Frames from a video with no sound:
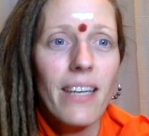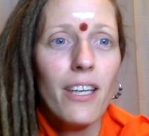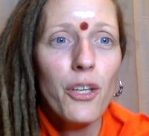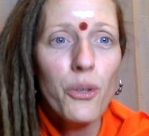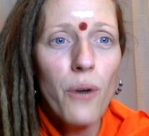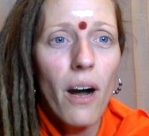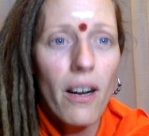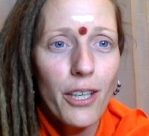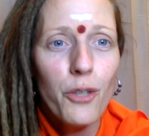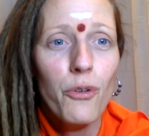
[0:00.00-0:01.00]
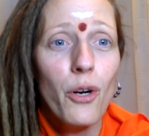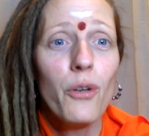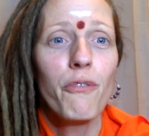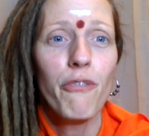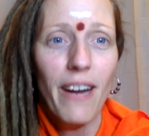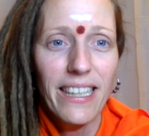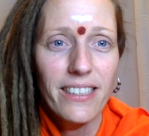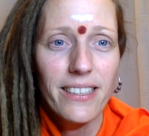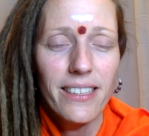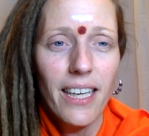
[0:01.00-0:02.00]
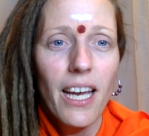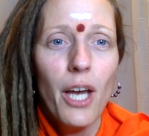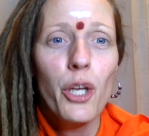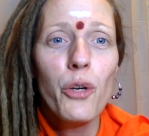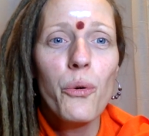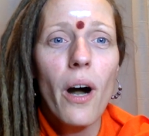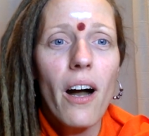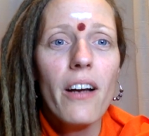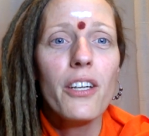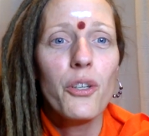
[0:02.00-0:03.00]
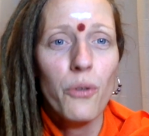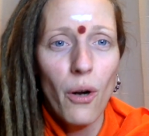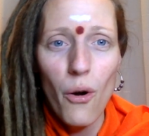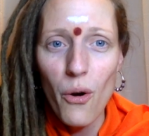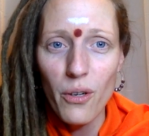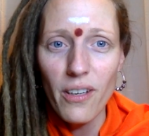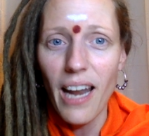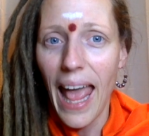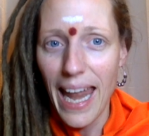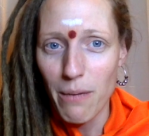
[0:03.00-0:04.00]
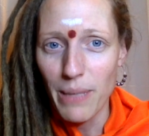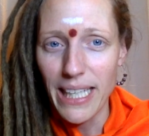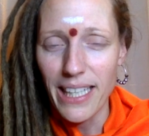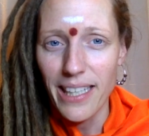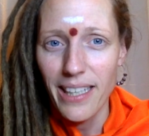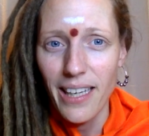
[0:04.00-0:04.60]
You are your own friend. You are your own enemy.